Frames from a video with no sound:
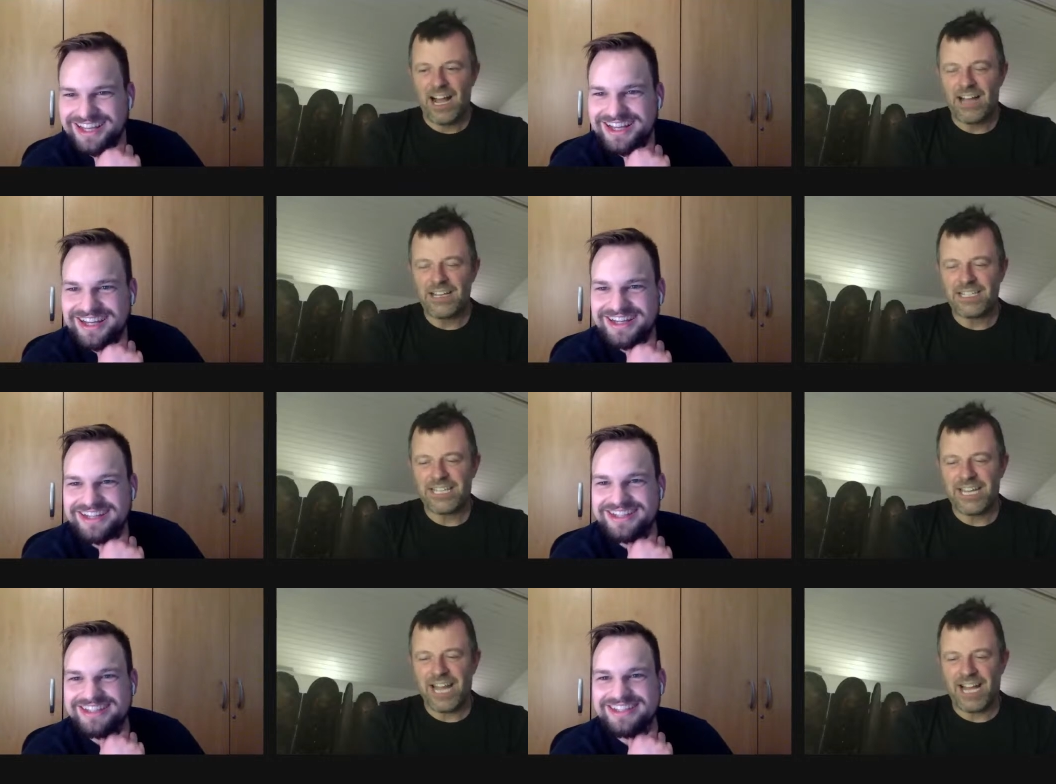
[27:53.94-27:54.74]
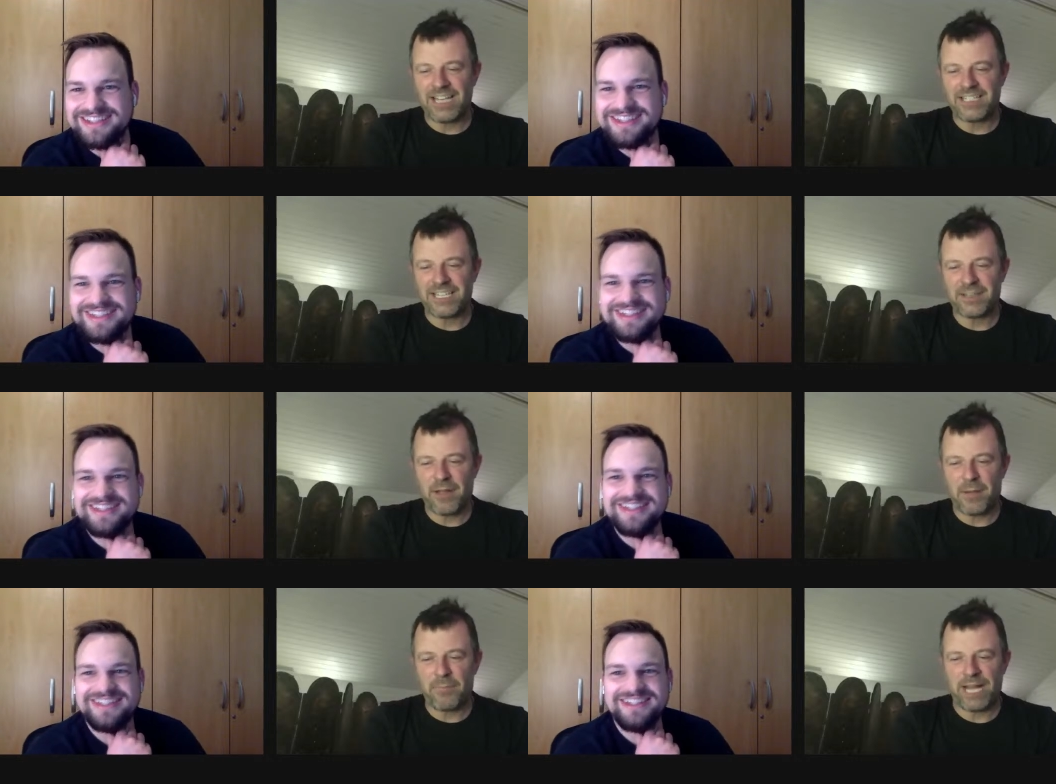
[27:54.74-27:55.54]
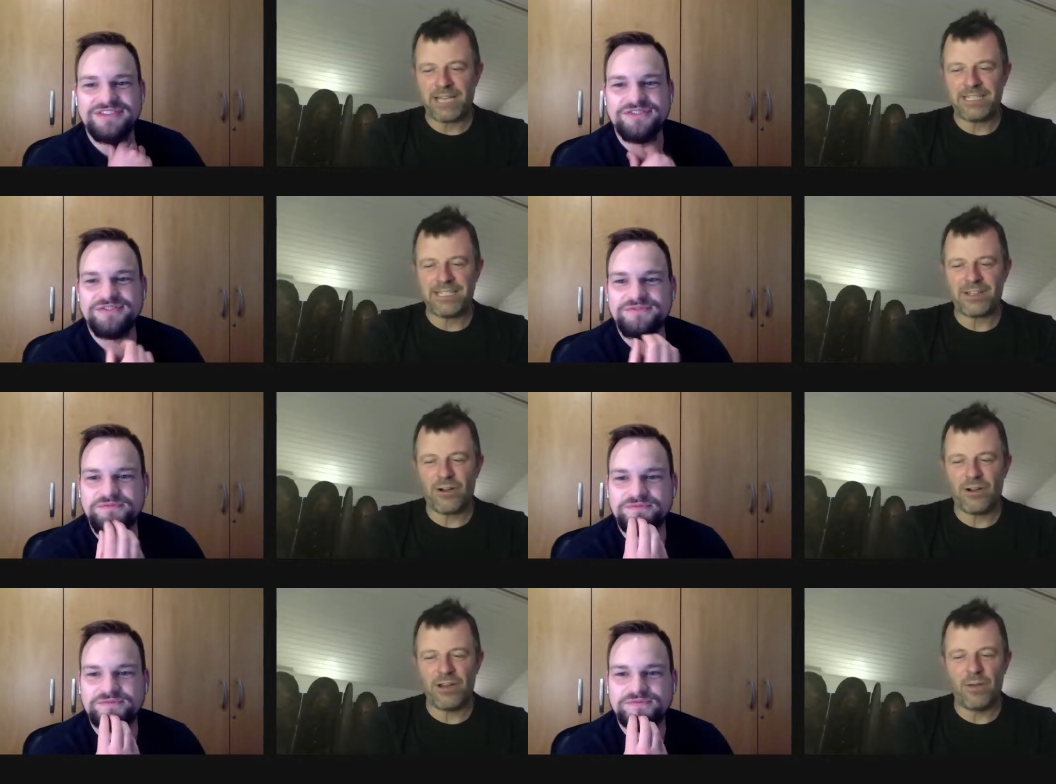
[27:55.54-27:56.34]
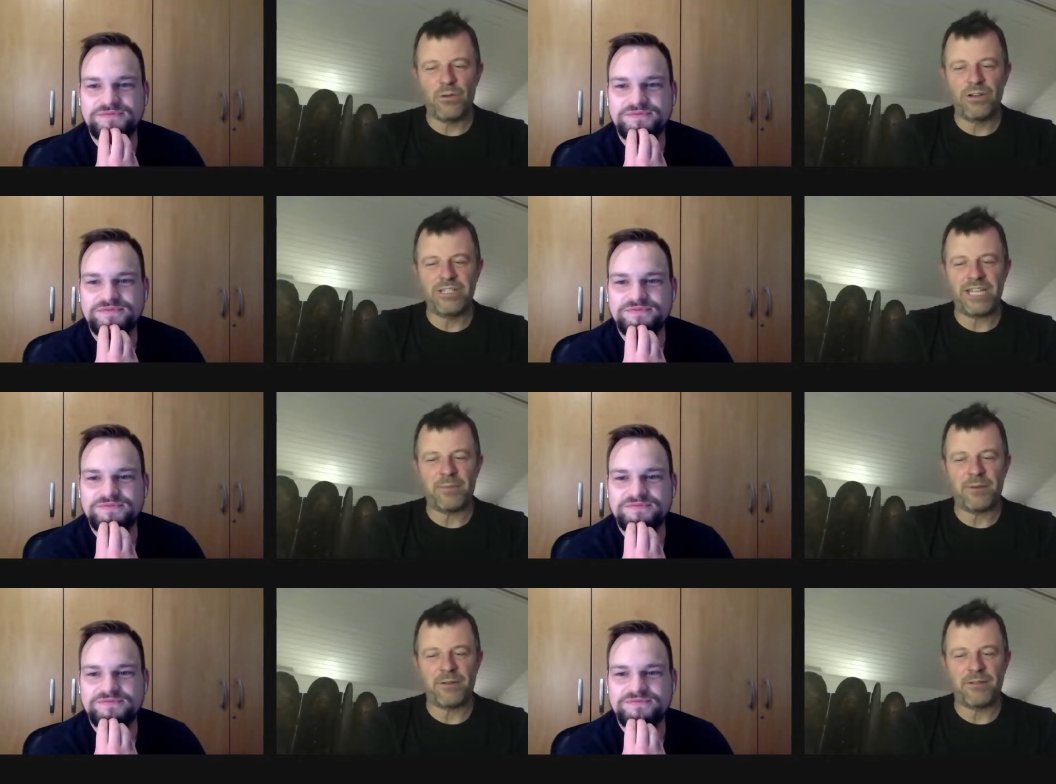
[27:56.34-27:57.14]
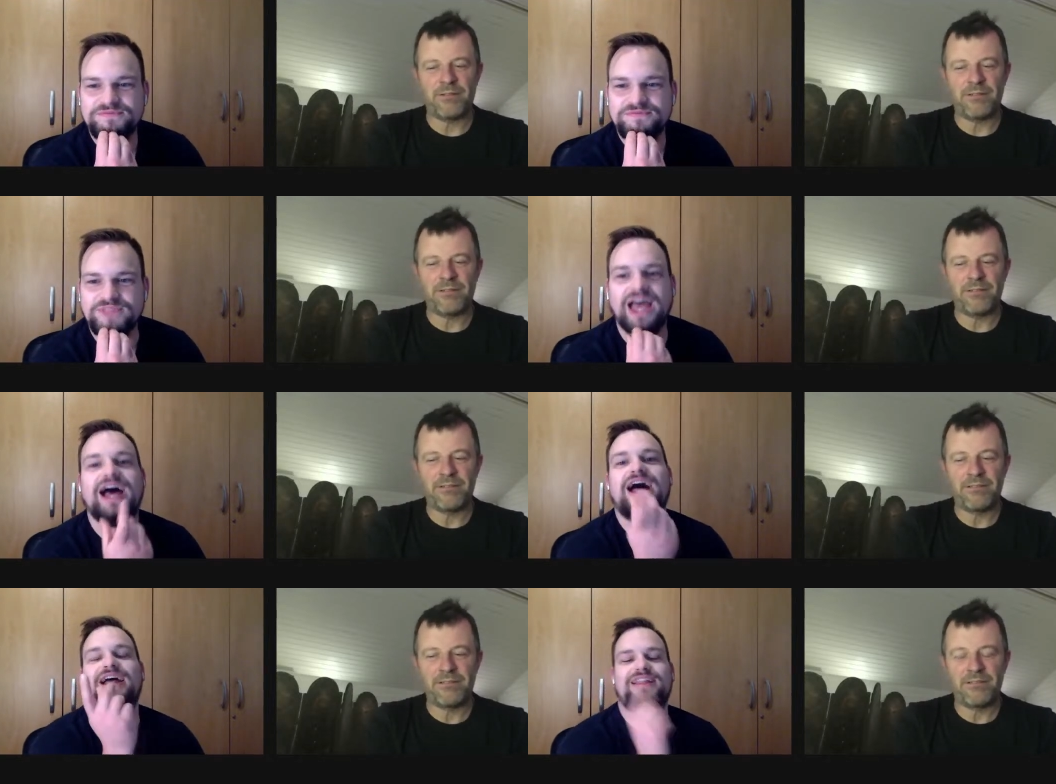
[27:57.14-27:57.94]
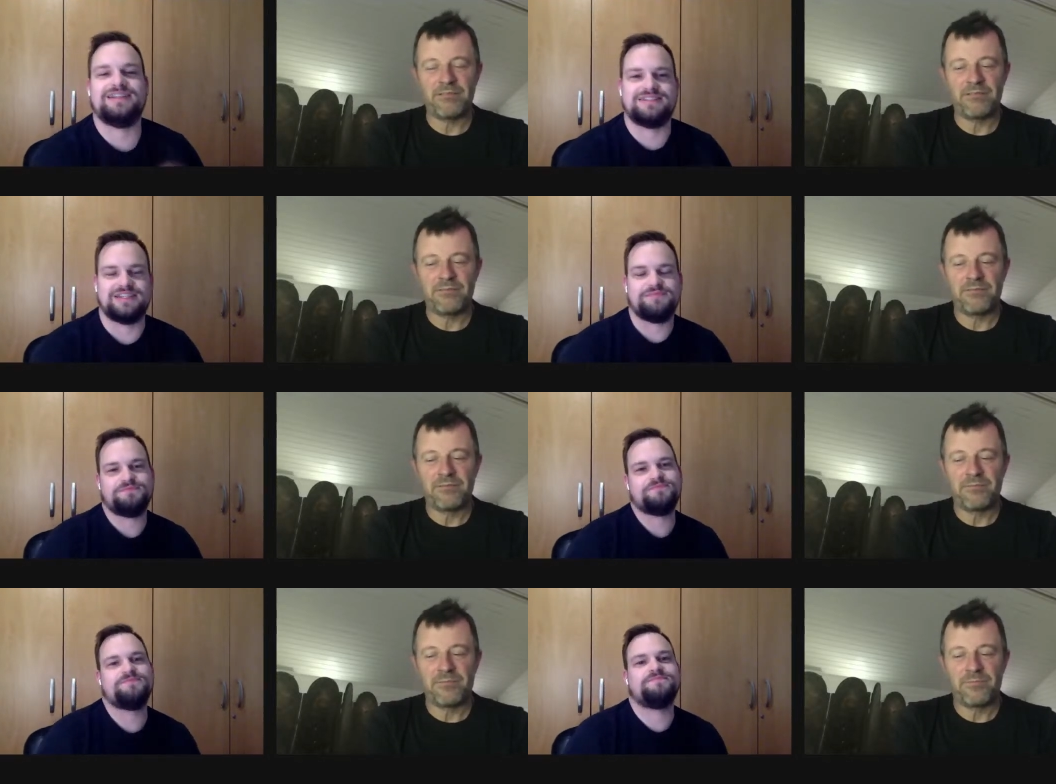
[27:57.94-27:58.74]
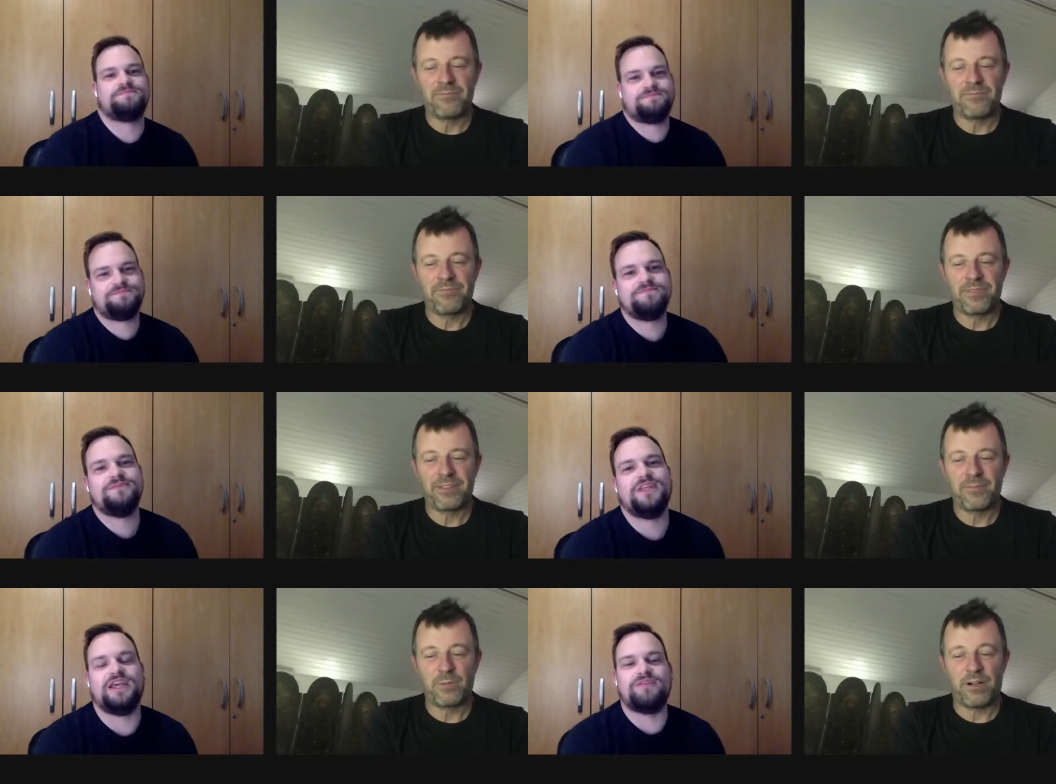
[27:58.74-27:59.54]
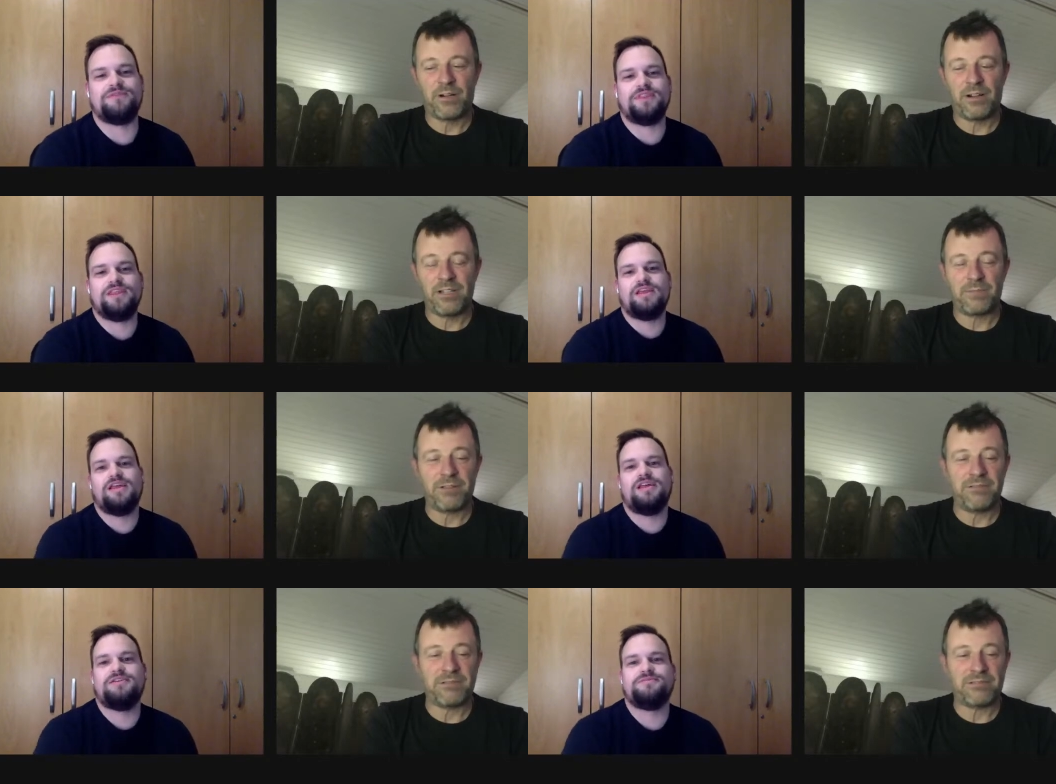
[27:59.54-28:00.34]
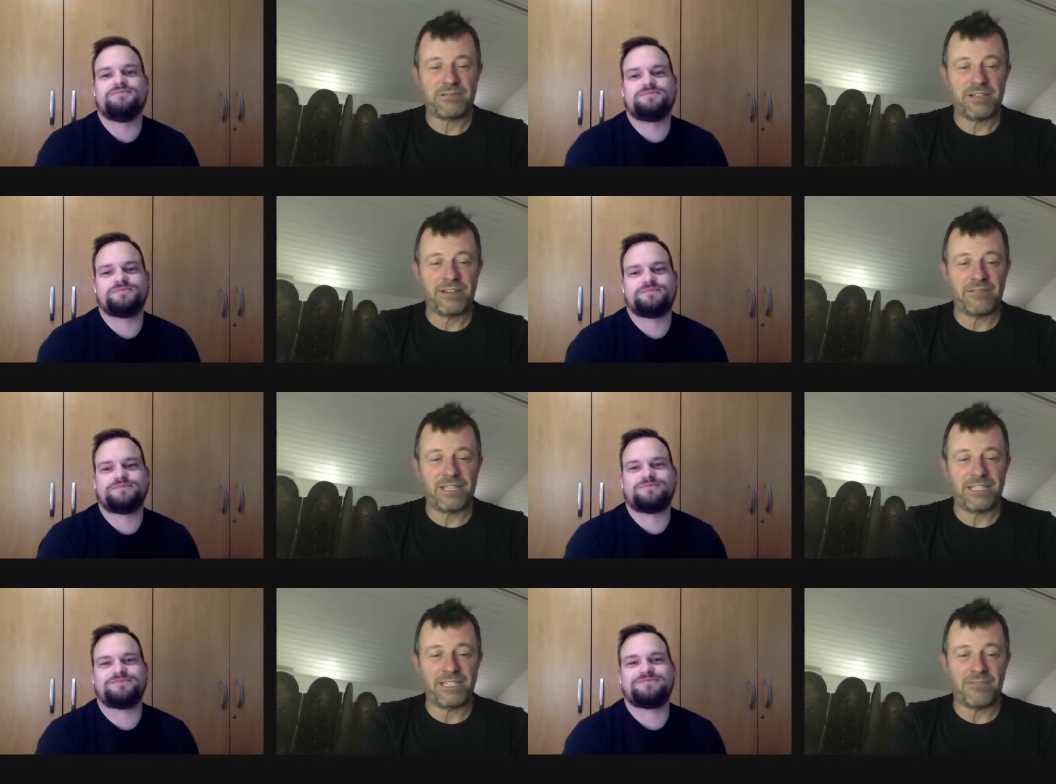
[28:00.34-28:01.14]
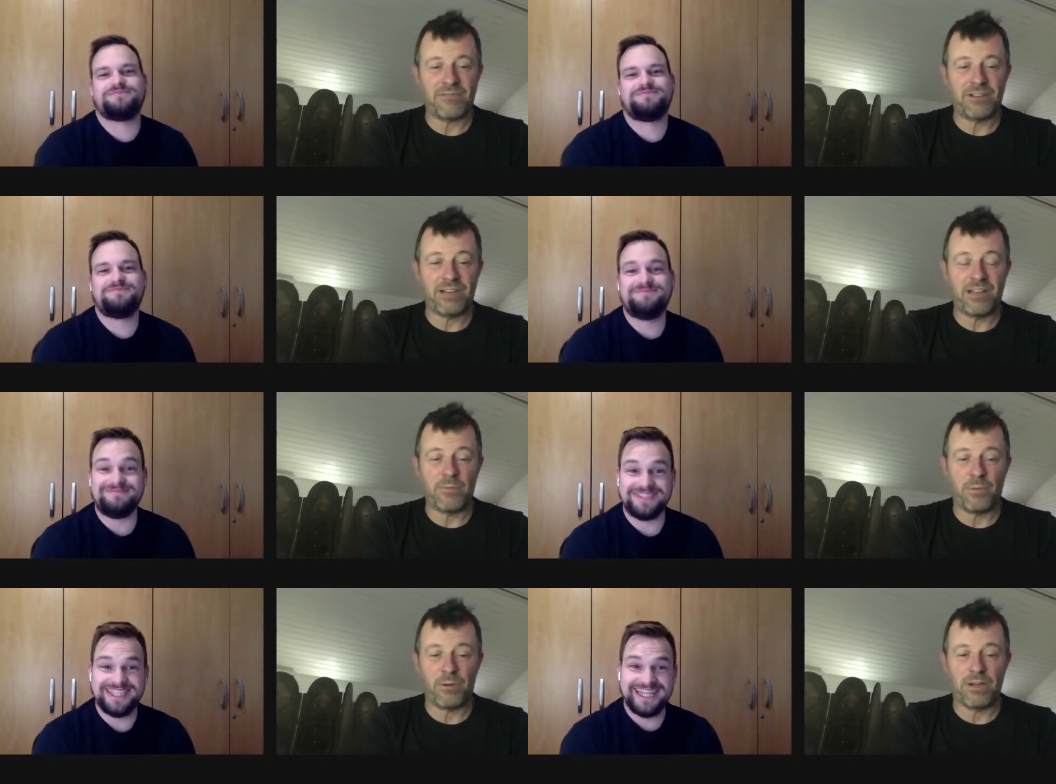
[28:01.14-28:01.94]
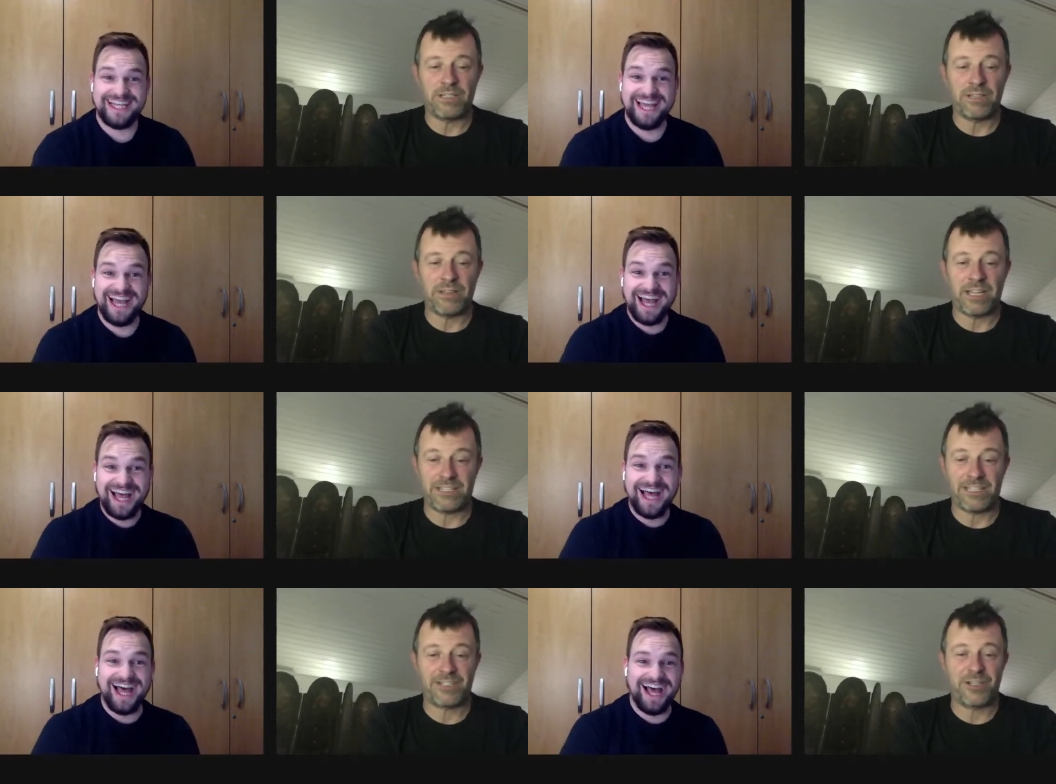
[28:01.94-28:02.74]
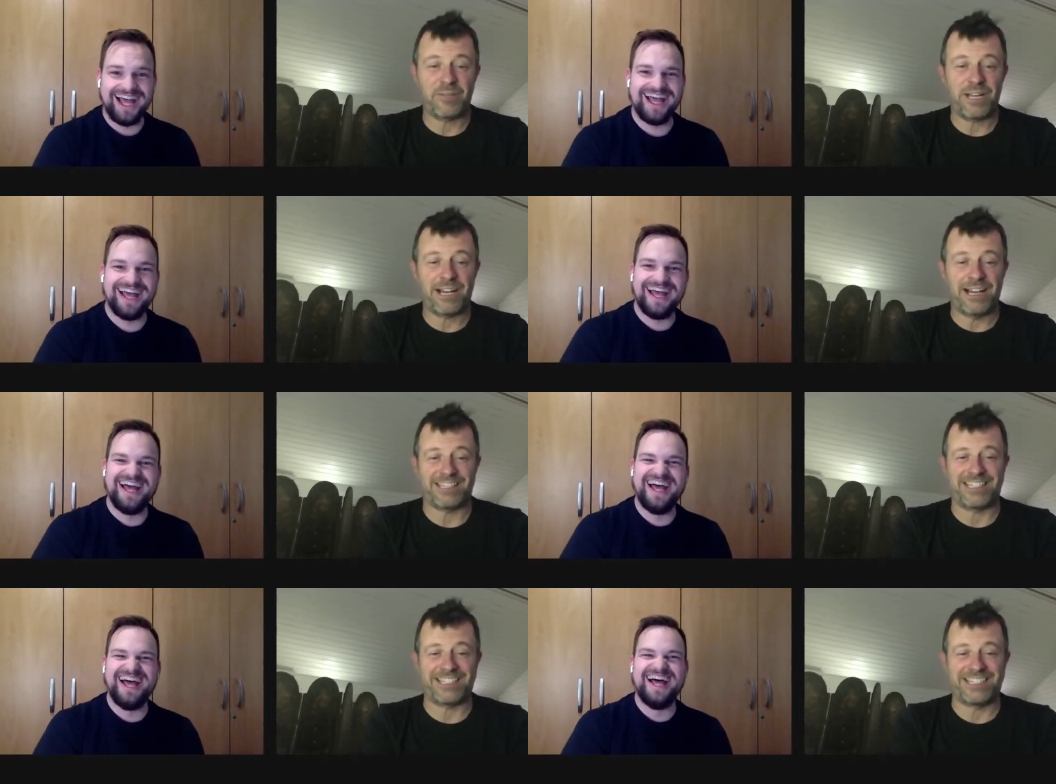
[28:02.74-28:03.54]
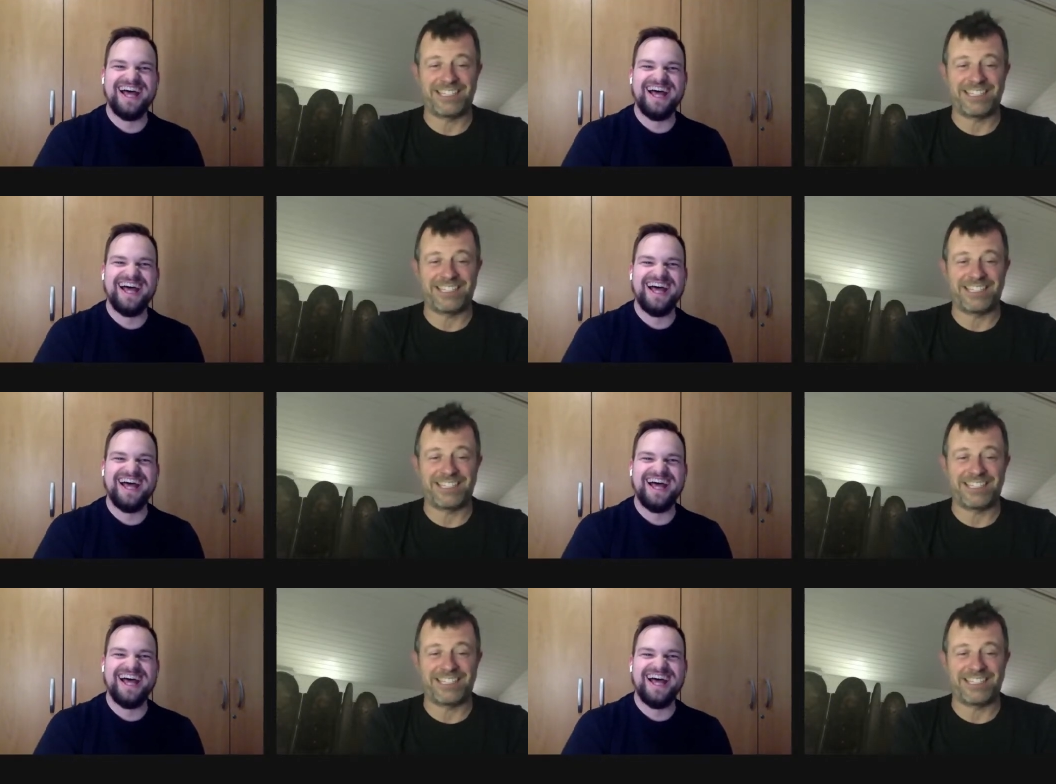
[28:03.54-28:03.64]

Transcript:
Speaker 1: you see, oh pant is a hollow or a dip. Ah, that's it. Well, yeah. I suppose you know this is a low point, so that's this could be classed as a